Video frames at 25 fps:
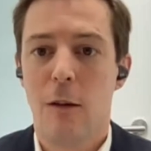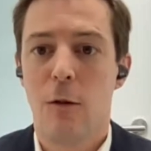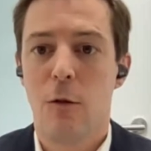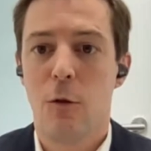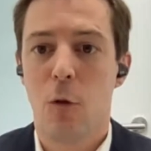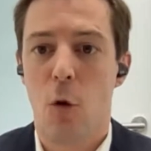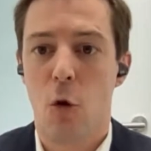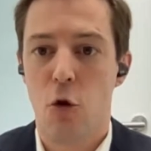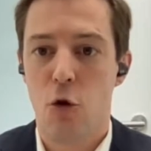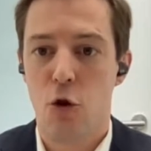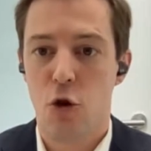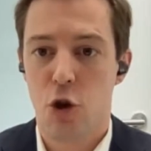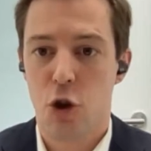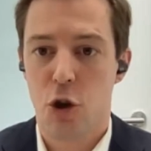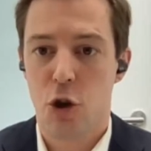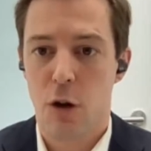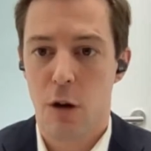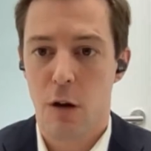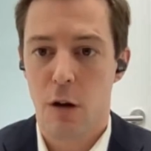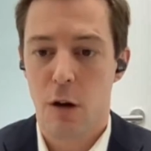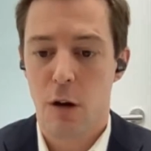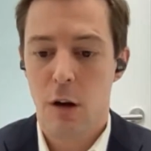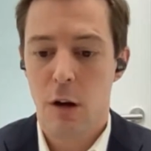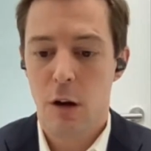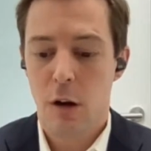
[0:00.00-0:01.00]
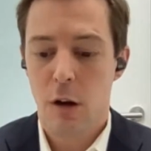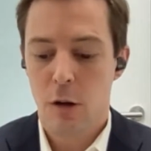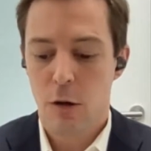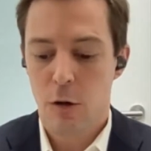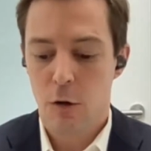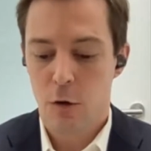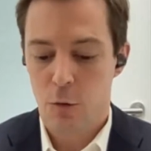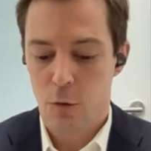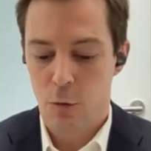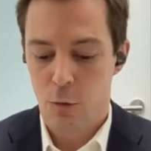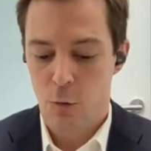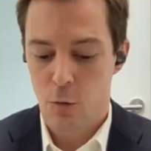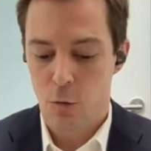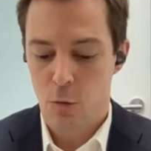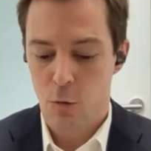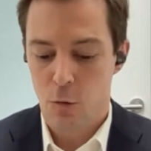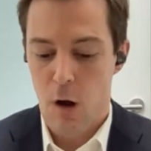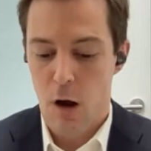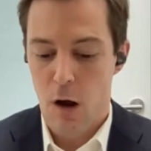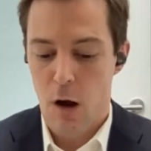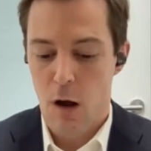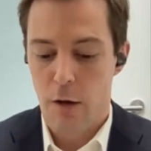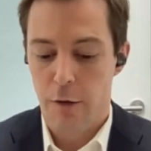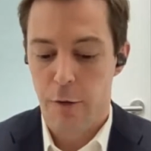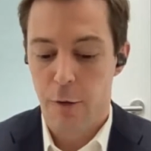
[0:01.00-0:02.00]
solution
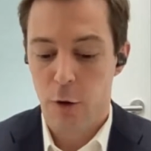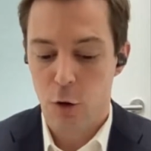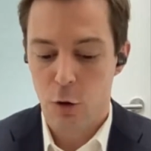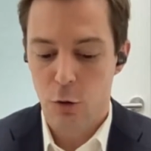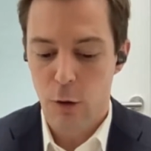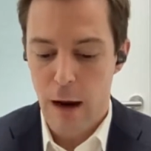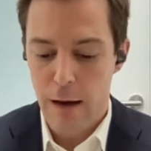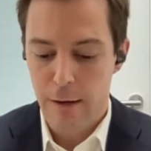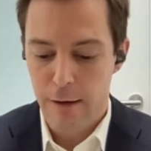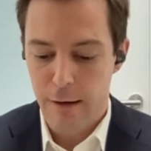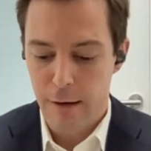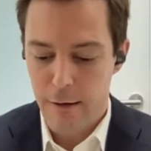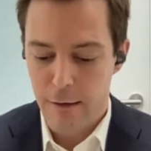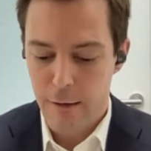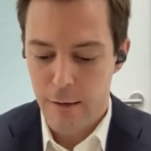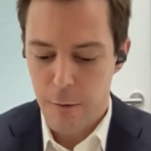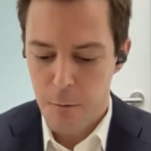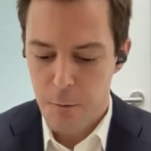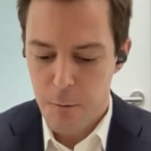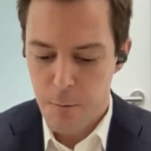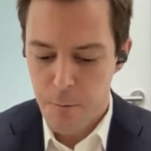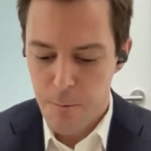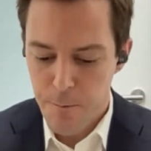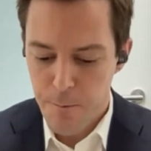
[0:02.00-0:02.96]
to uh, the crisis.